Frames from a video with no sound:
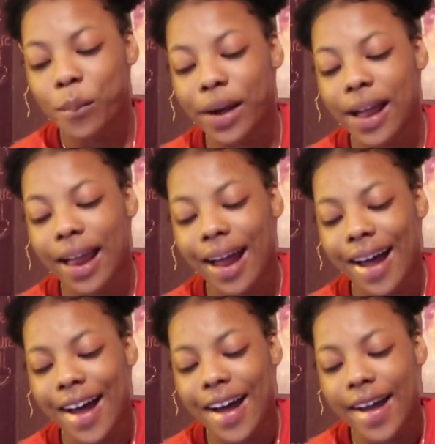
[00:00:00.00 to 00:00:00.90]
But
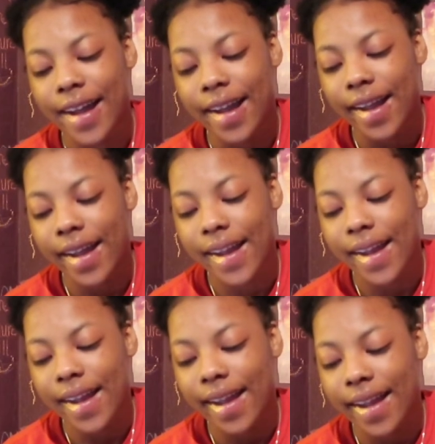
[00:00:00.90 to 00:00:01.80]
uh,
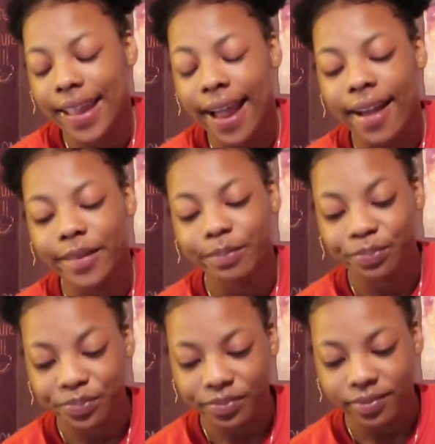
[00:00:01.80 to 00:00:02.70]
yeah.
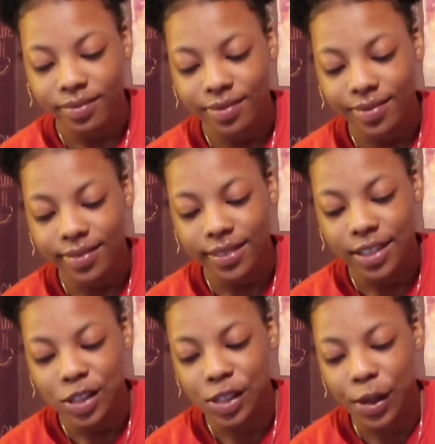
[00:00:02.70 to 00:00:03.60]

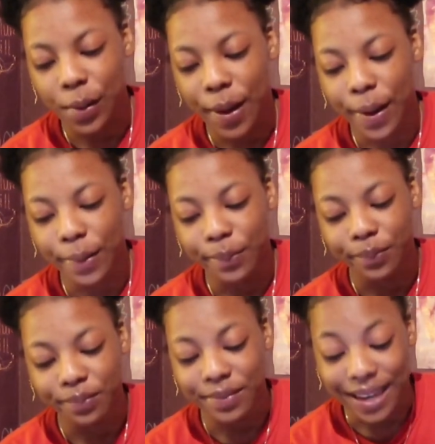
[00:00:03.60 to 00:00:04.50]
So um,
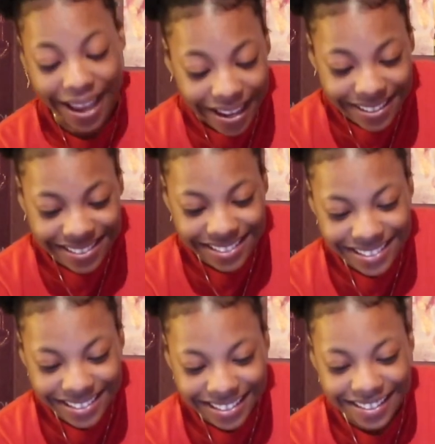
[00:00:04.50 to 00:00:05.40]
next
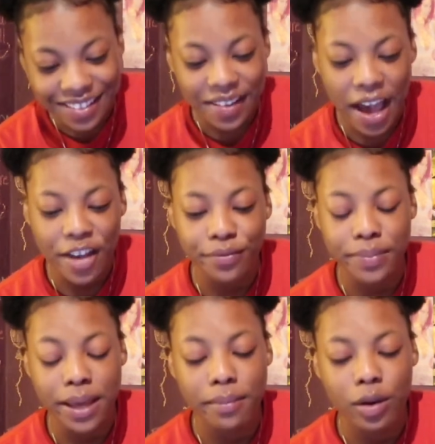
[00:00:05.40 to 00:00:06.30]
you have
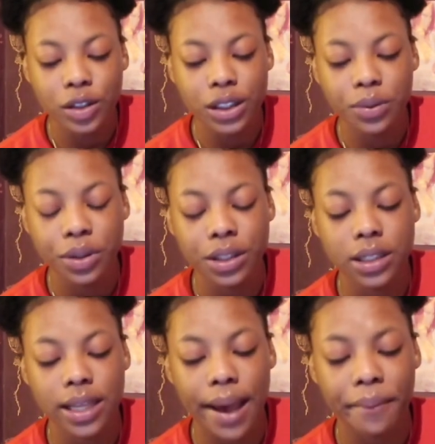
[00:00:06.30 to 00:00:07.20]
Bitmoji, which is
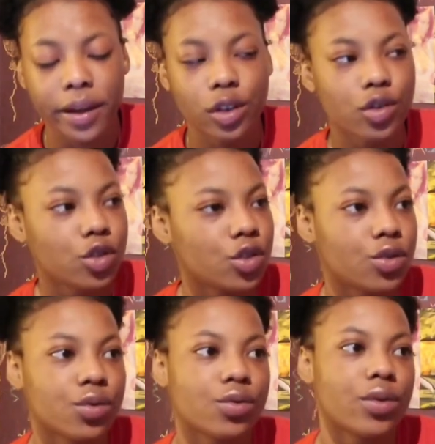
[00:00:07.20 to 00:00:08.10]
just the app I use
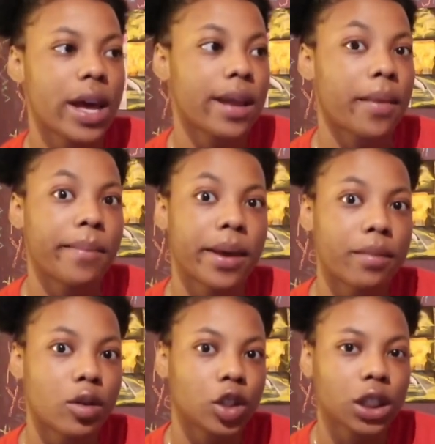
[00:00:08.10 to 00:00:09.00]
to edit my
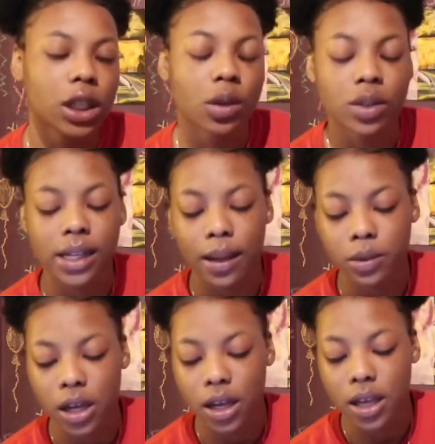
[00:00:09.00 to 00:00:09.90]
Bitmoji on
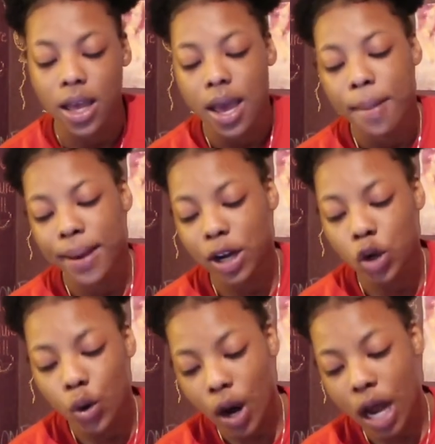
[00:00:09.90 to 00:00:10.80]
Snapchat.
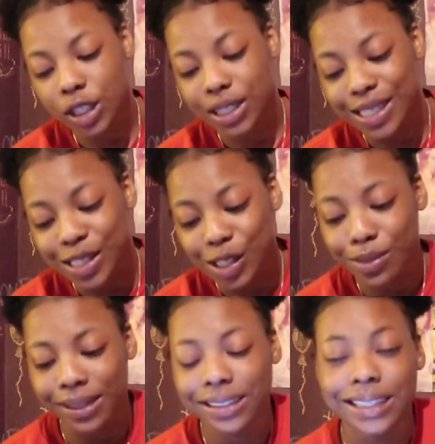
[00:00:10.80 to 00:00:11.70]
Pandora, I just listen
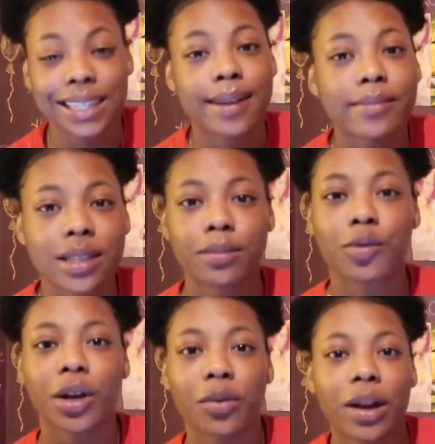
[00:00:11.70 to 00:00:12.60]
to my jams in the
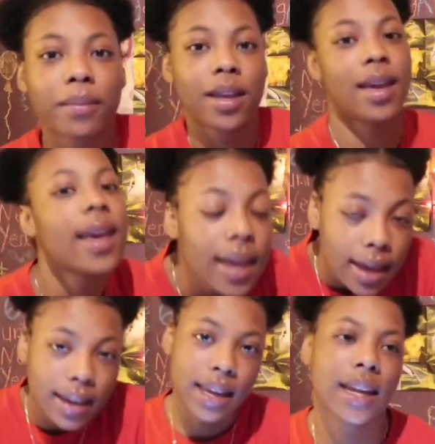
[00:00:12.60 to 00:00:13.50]
morning when I'm
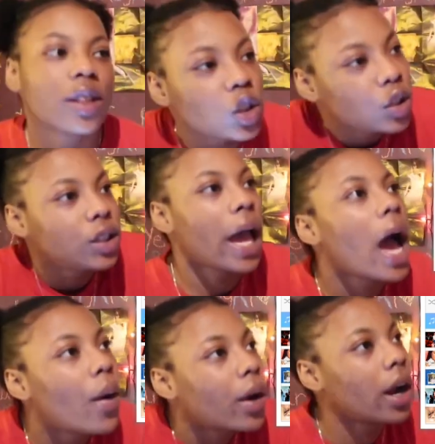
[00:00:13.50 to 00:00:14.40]
getting in the
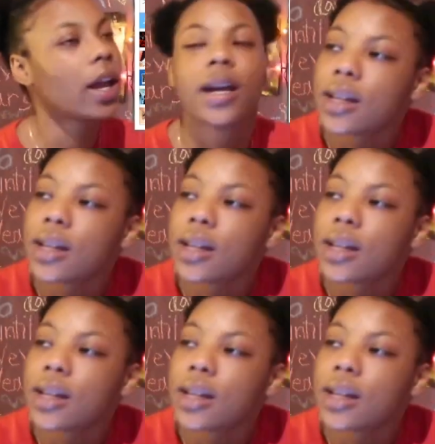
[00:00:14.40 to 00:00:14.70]
shower,